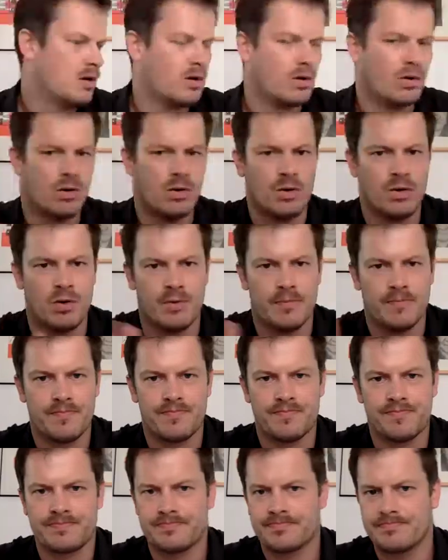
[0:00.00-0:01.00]
or
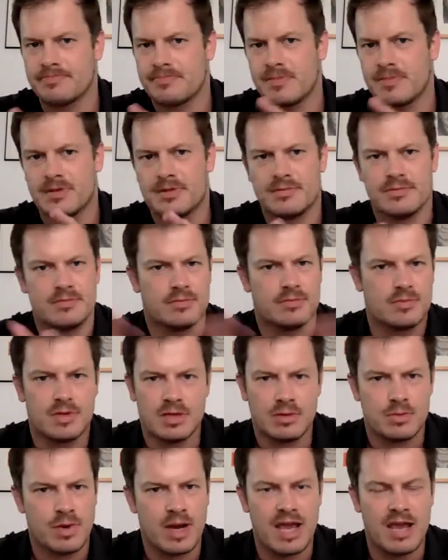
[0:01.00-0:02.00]

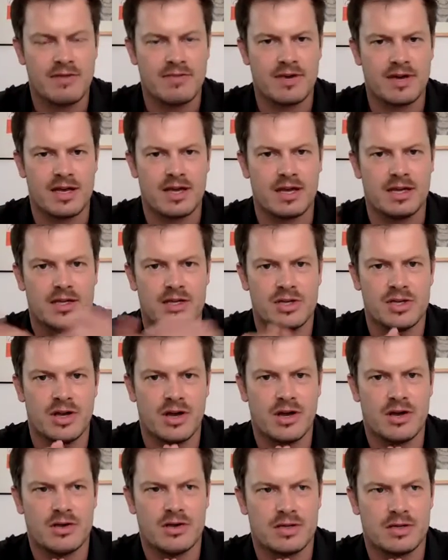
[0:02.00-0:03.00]
wherever,
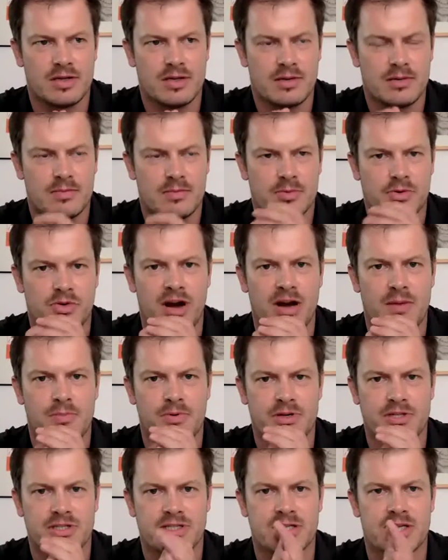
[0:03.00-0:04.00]
Great
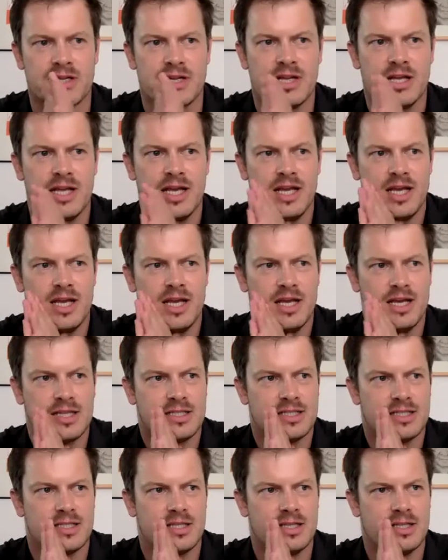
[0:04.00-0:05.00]
Britain.
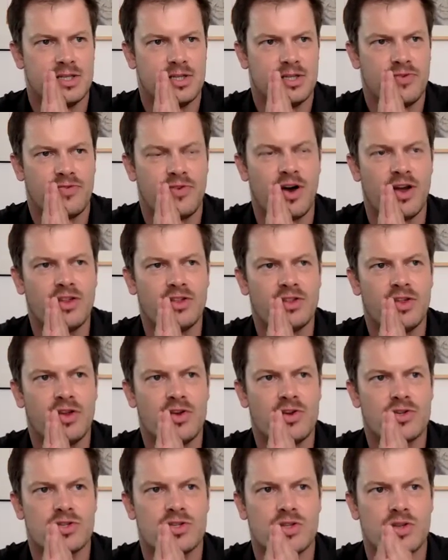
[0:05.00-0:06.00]
You've got
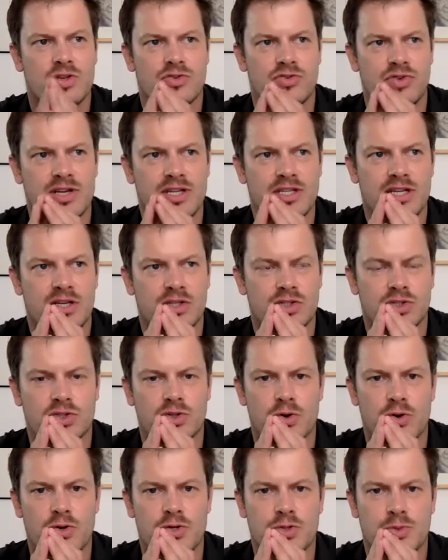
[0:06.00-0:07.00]
those retail
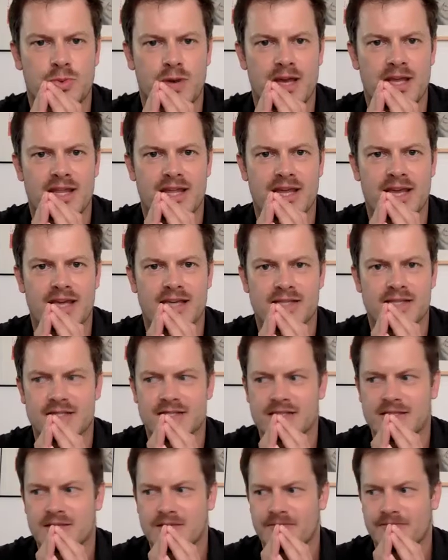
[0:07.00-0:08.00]
stores where
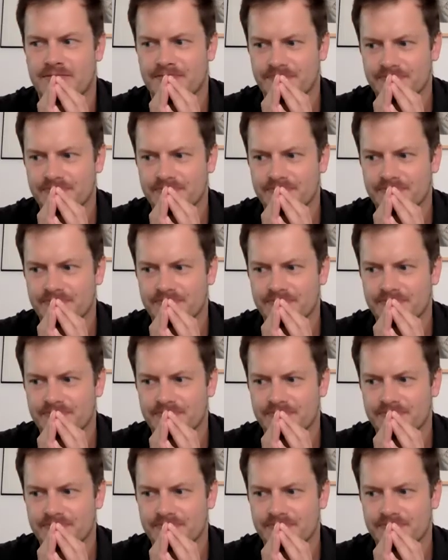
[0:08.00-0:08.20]
there's